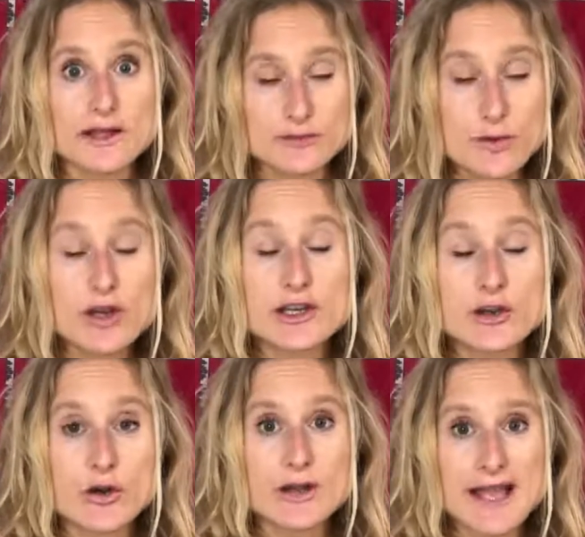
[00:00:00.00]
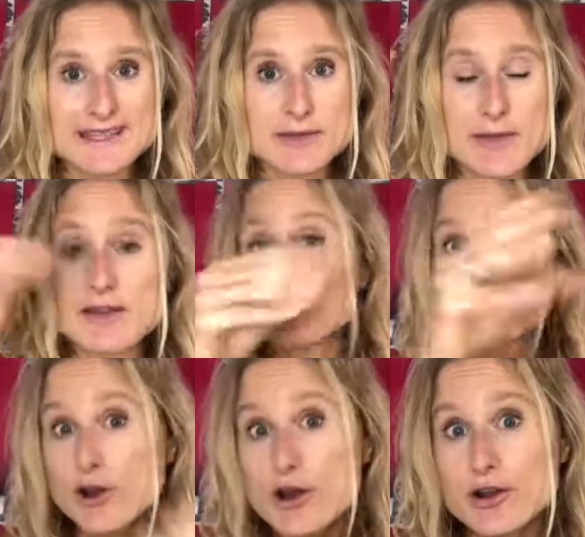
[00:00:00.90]
body goal has in mind for
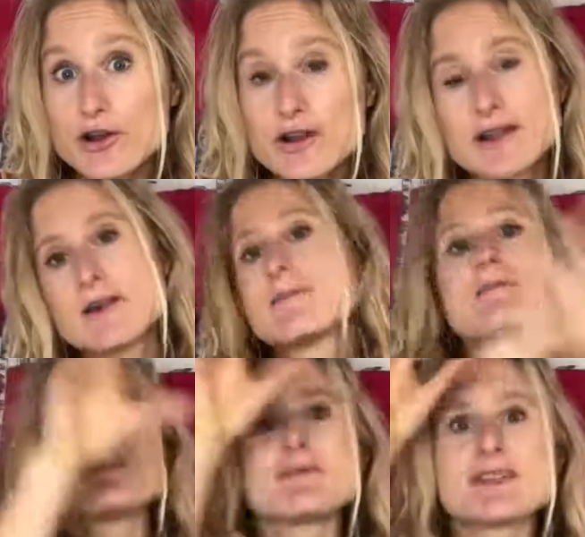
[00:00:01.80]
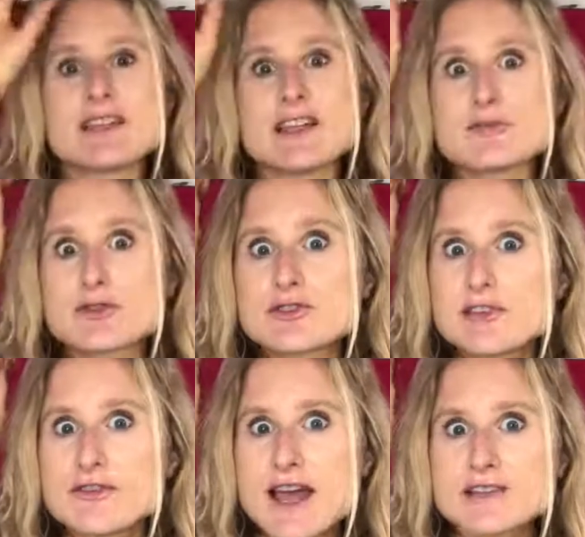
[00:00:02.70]
her is
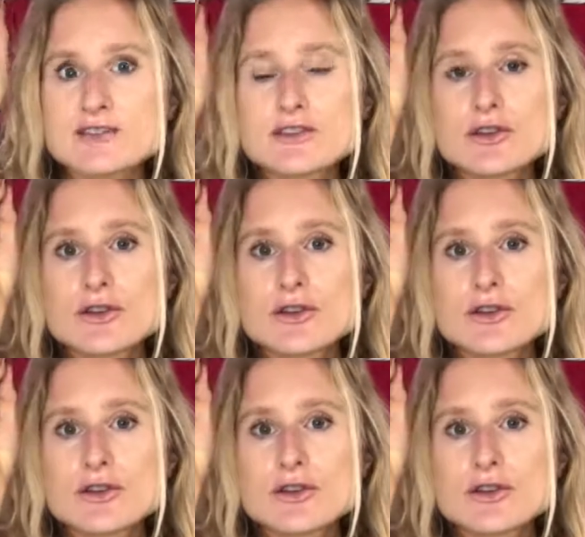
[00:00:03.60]
perceived as